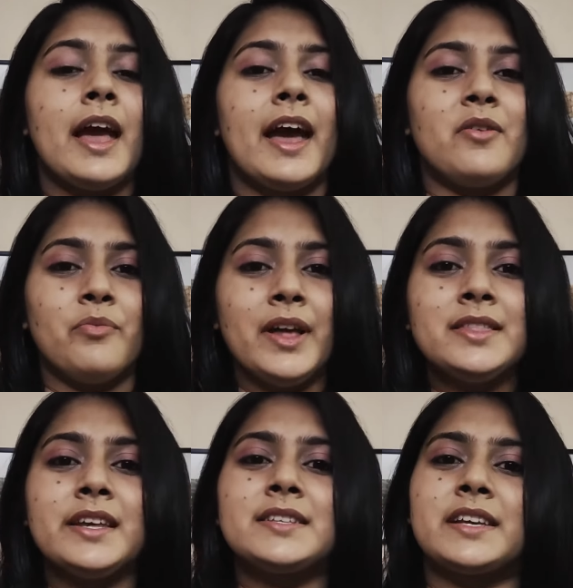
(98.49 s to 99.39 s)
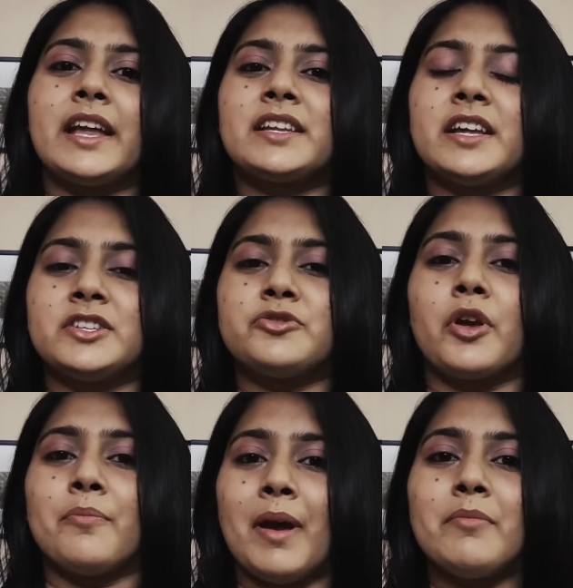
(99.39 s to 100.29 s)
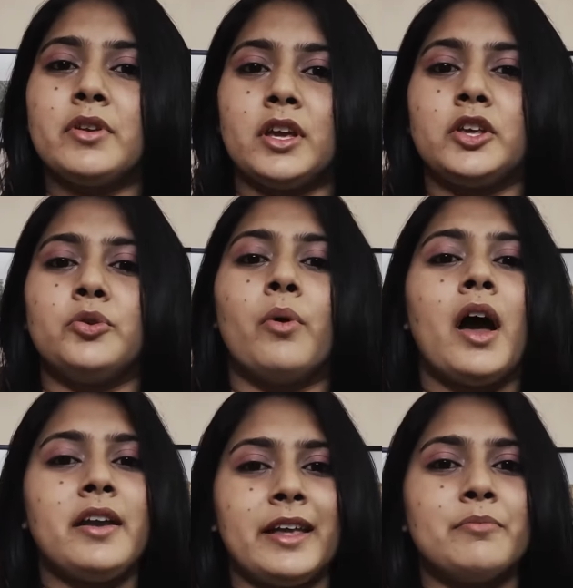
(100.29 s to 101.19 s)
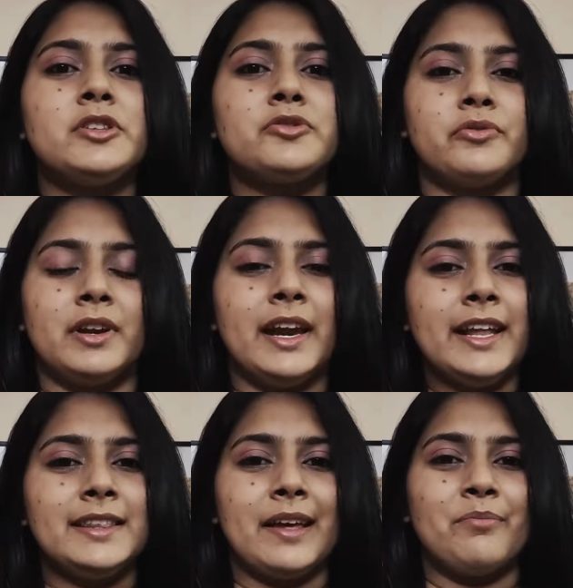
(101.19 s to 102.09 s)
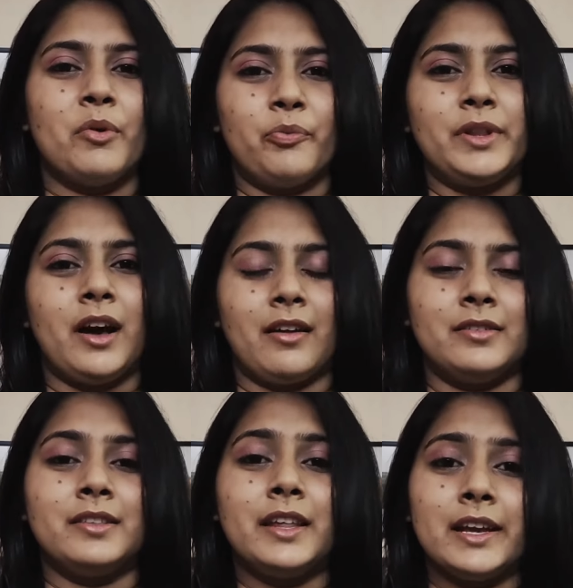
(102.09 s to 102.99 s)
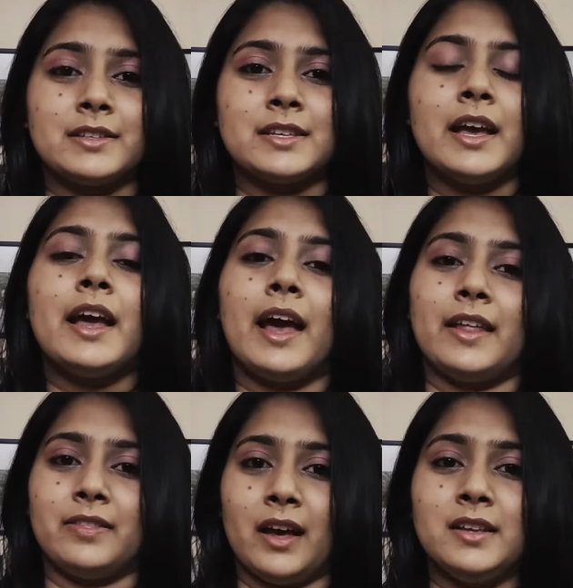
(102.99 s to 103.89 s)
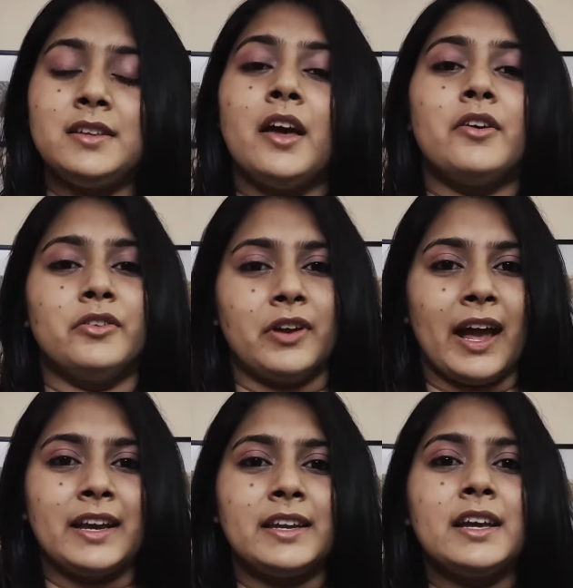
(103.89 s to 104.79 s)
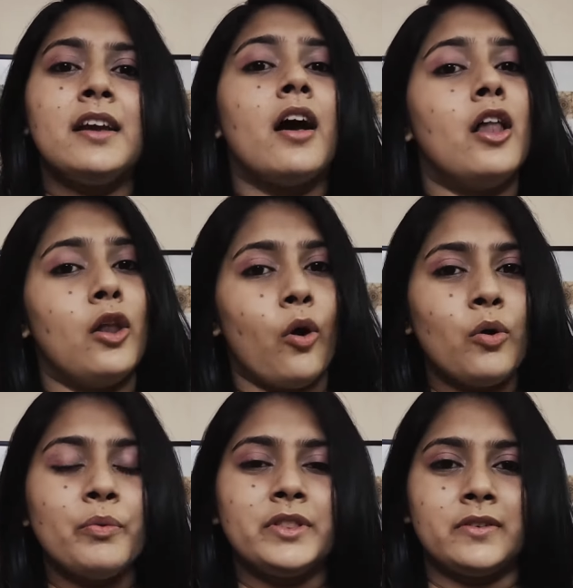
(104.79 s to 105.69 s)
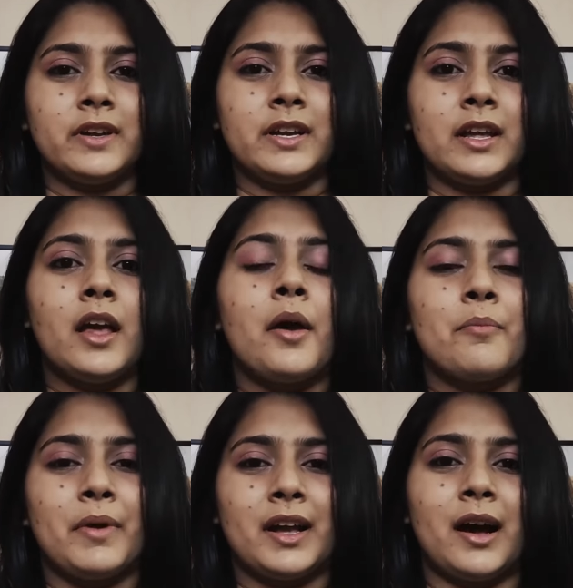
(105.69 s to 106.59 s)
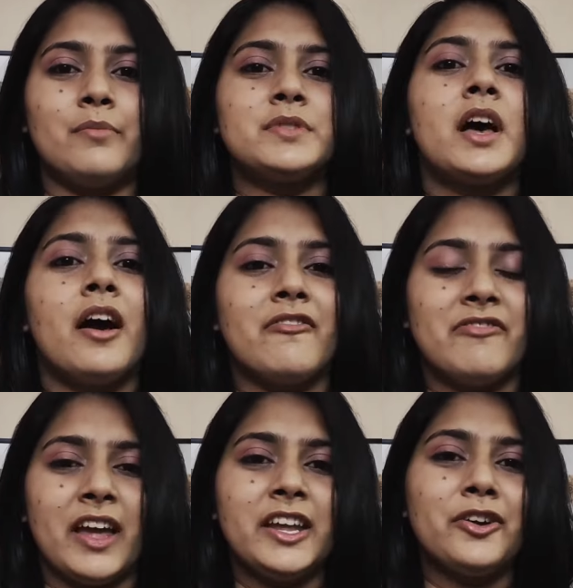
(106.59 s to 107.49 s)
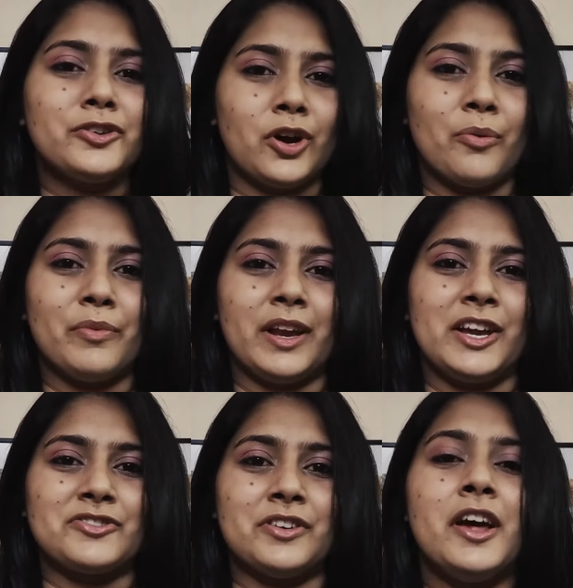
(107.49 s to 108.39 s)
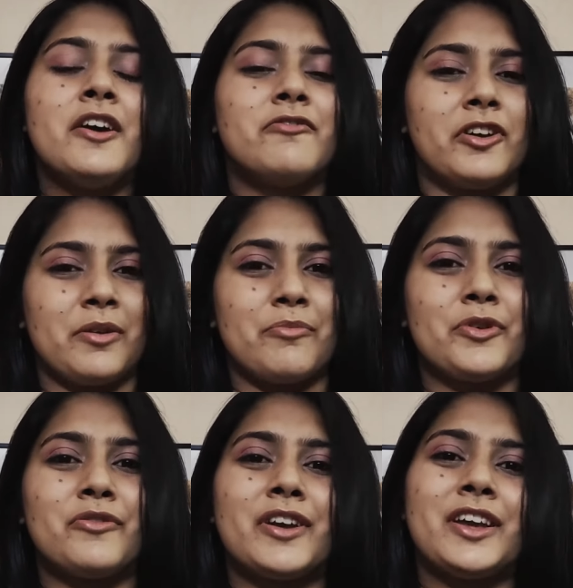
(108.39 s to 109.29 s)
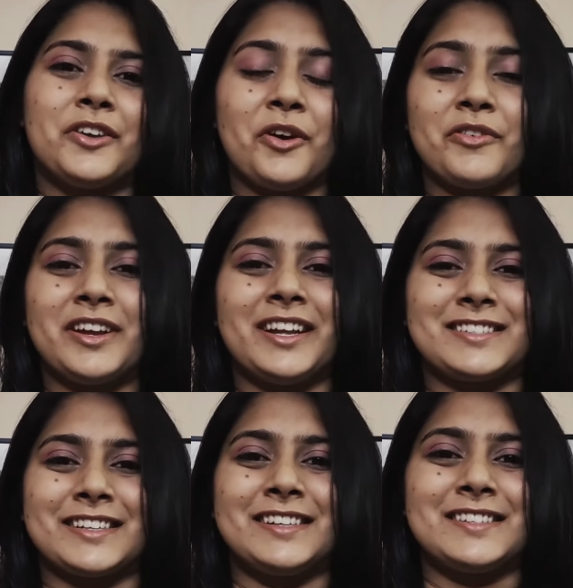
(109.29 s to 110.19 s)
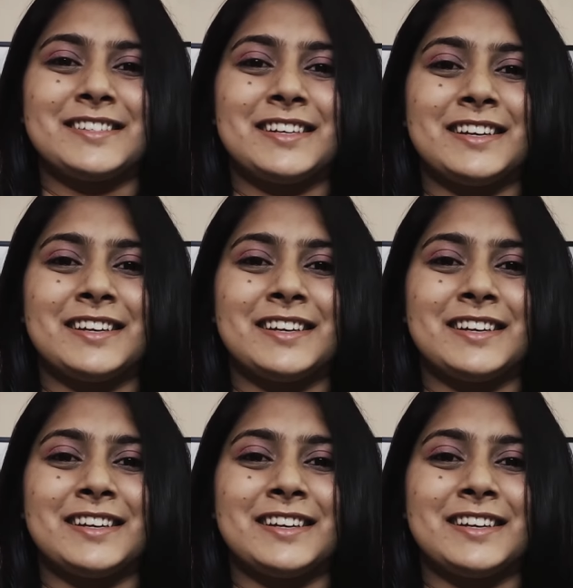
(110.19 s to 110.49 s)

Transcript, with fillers: And when things get into your memory, you are able to relate them with other things. And thus, writing along with reading becomes a very good combination for improving your reading skills.